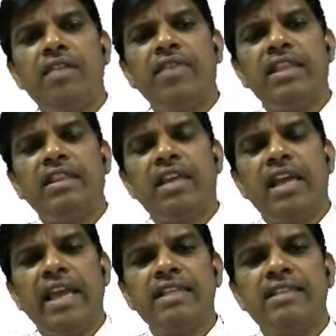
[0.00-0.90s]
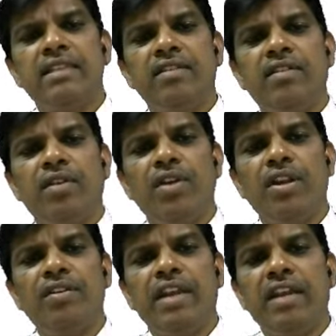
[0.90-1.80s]
with X, you are going
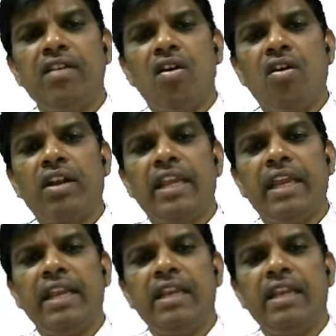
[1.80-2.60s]
to get octane,